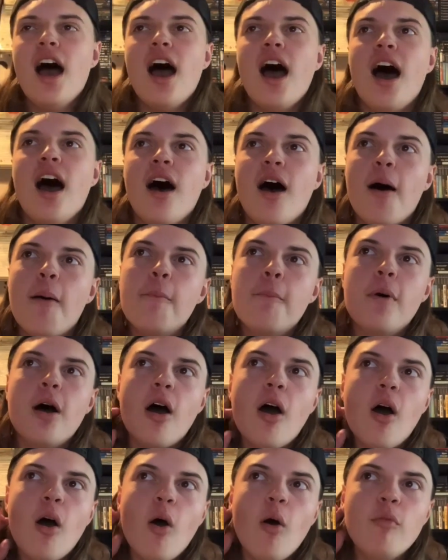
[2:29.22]

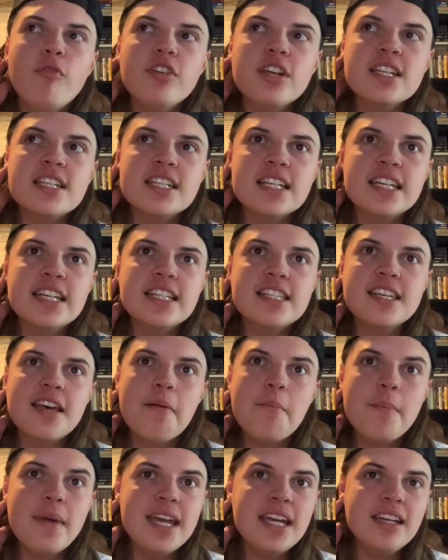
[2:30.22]
Obviously,
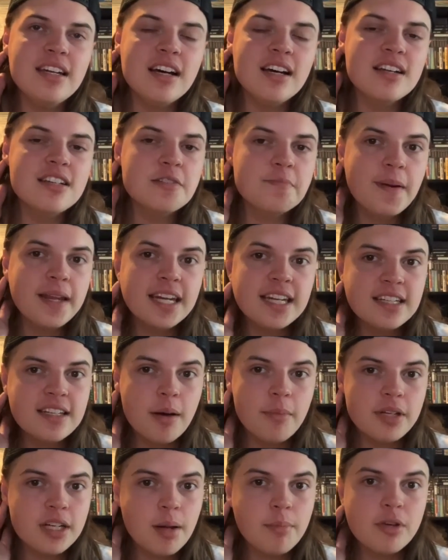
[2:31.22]
Tamina has been in
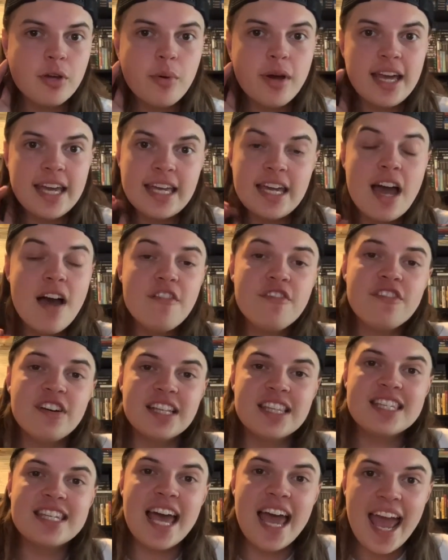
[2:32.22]
WWE for
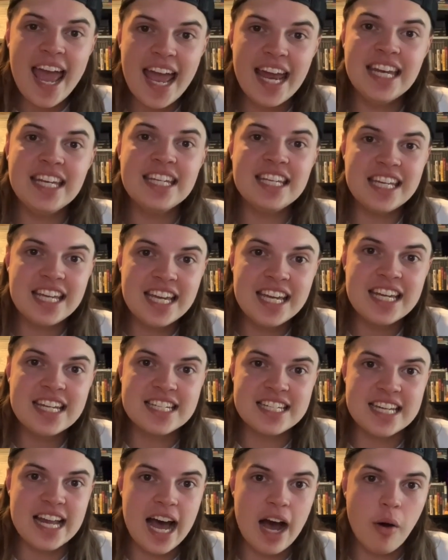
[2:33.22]
10
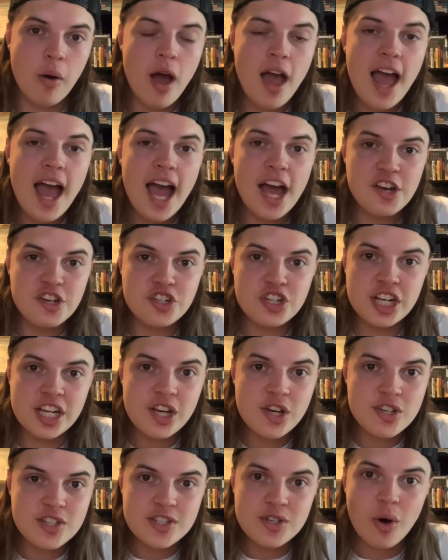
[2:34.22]
years now, and she
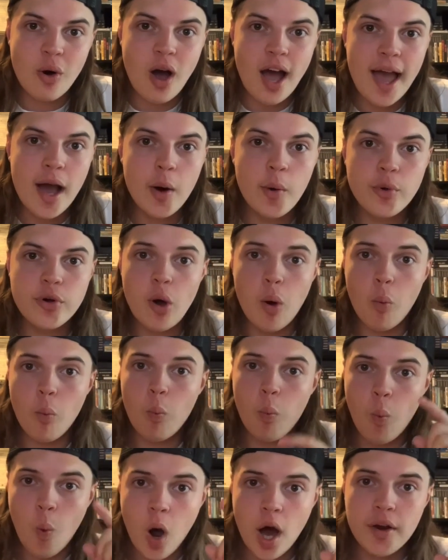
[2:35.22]
has not held
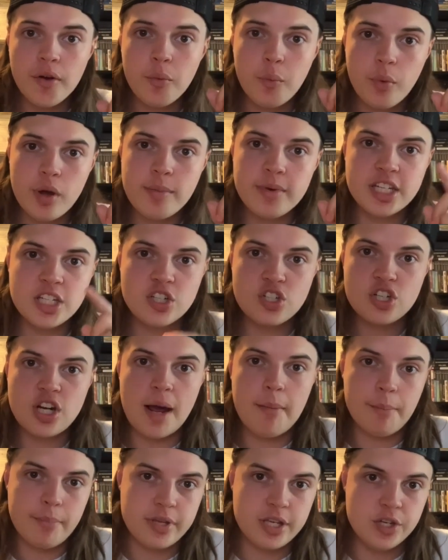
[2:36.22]
one women's
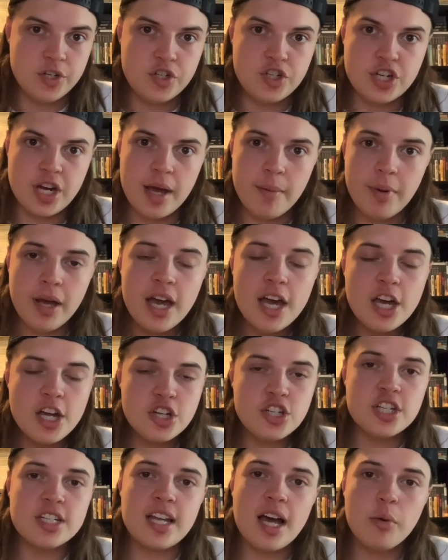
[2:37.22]
championship.
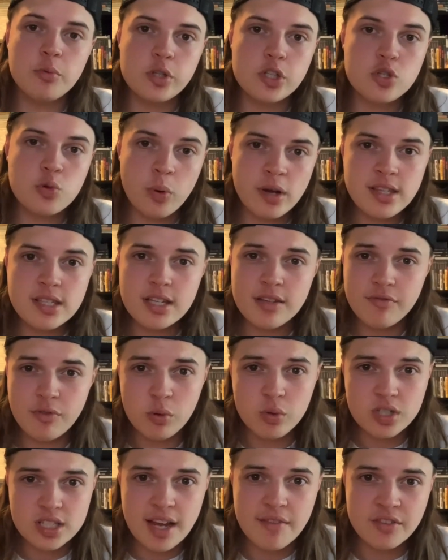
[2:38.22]
She's held the
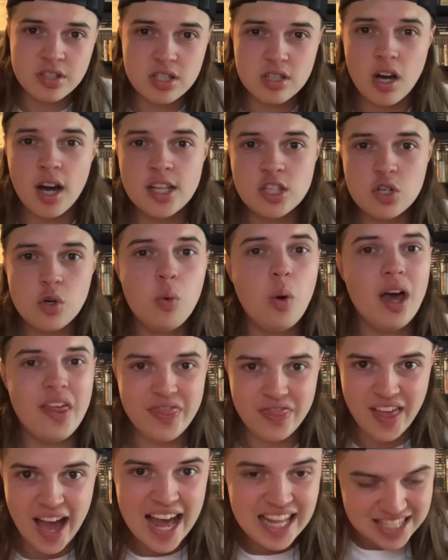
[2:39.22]
24/7 title,
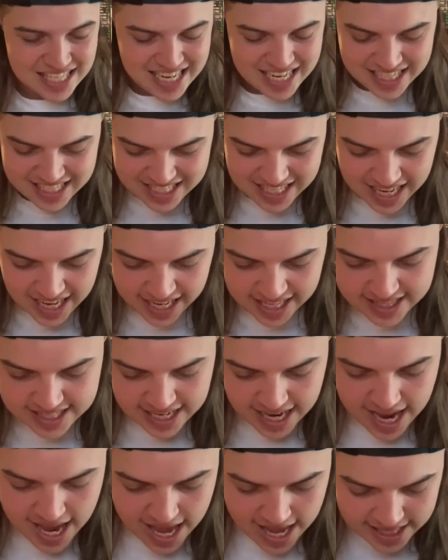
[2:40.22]
and that is it.
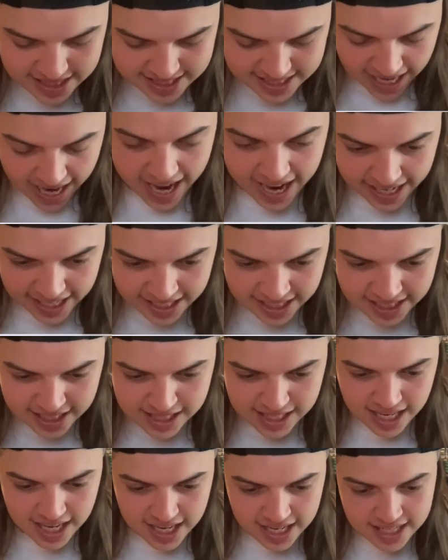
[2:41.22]
10
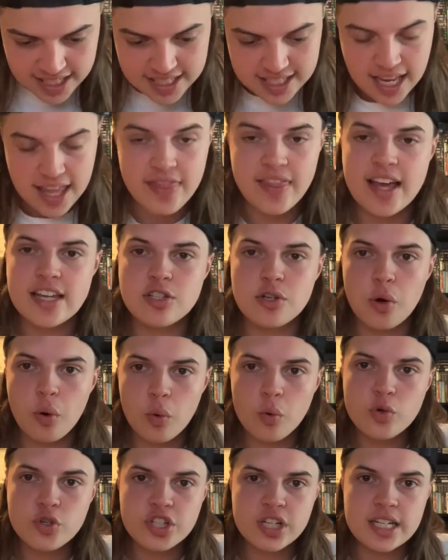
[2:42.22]
years, and that's
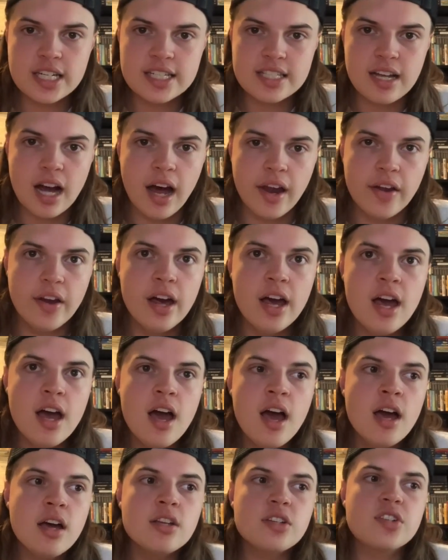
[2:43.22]
all she's done.
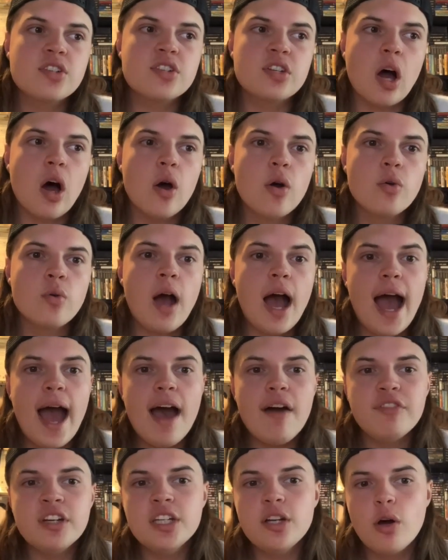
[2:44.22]
So,
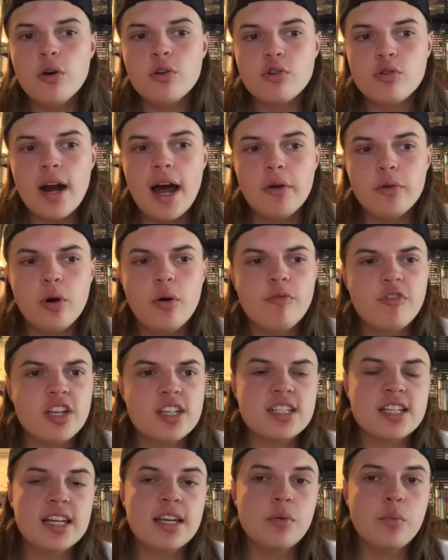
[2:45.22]
having no crowd,
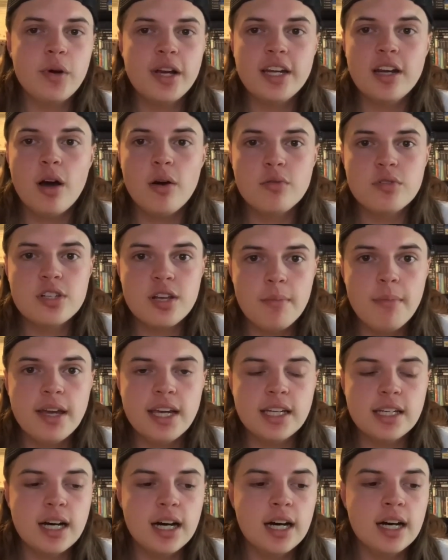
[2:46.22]
obviously, we know
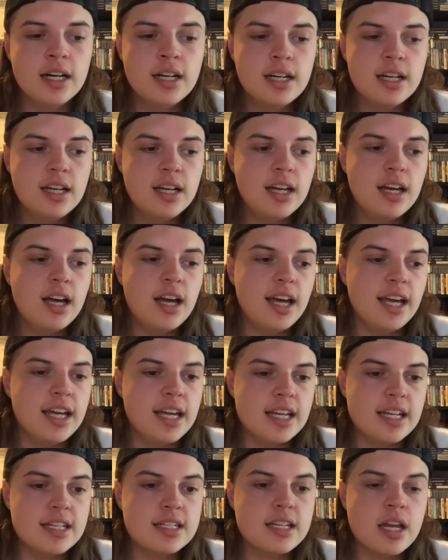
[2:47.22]
Tamina
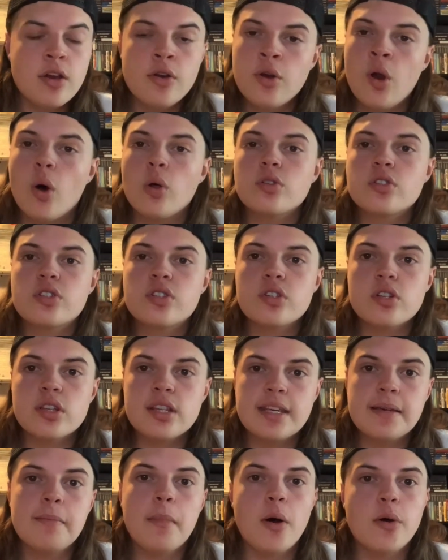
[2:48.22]
is not
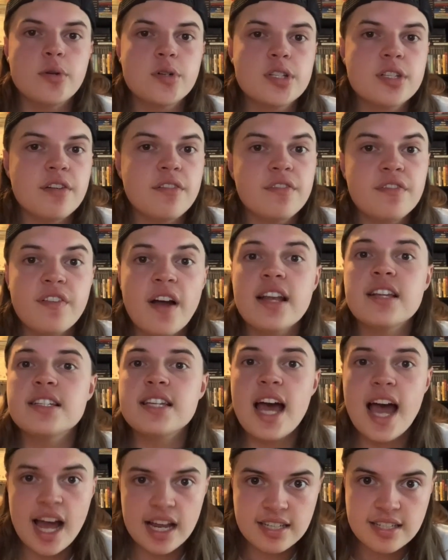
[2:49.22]
the most
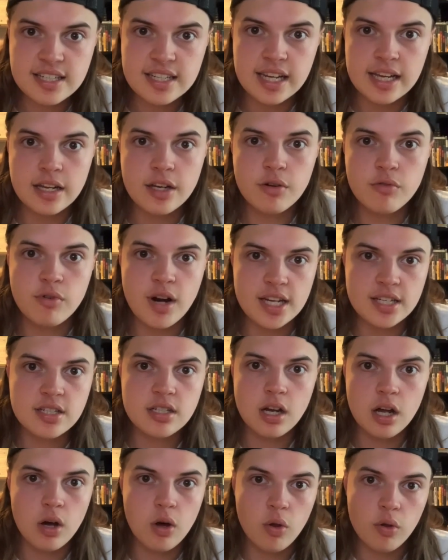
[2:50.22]
fantastic
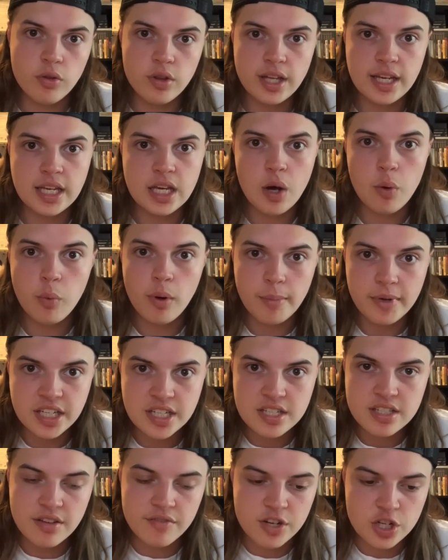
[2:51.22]
wrestler on the
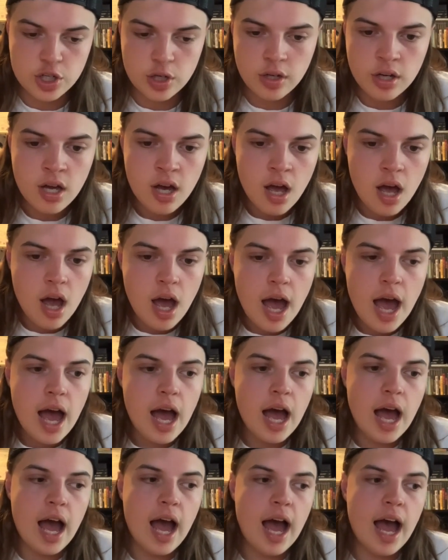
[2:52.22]
women's division.
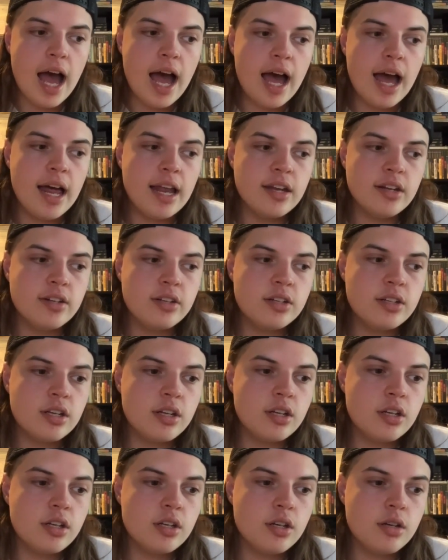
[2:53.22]
And
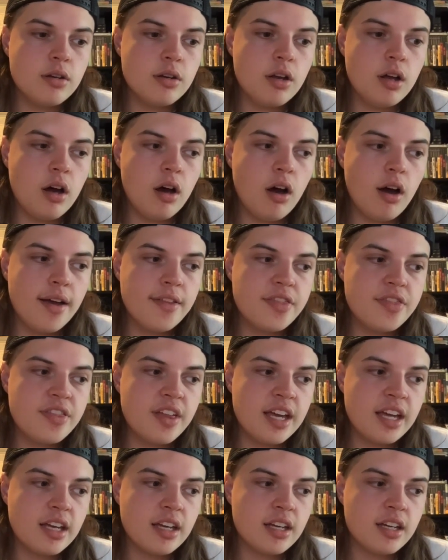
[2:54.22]
I
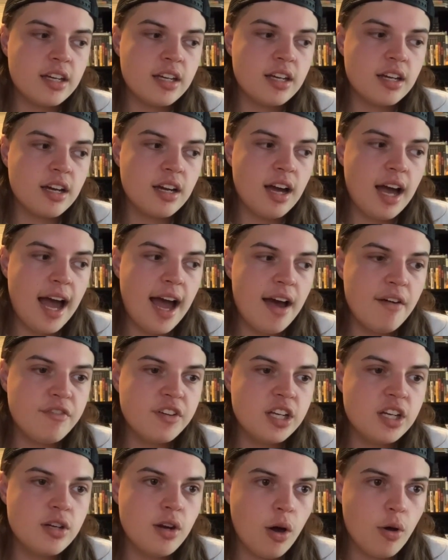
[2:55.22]
think
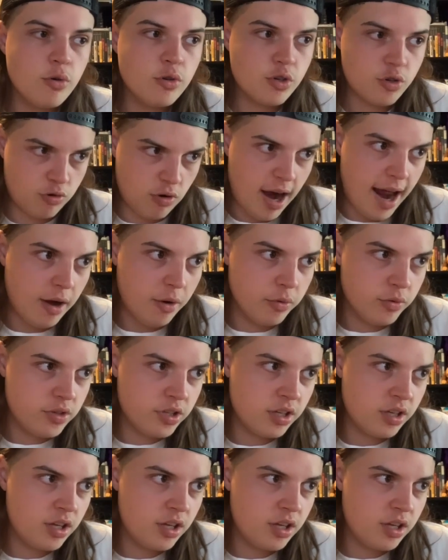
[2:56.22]
having no crowd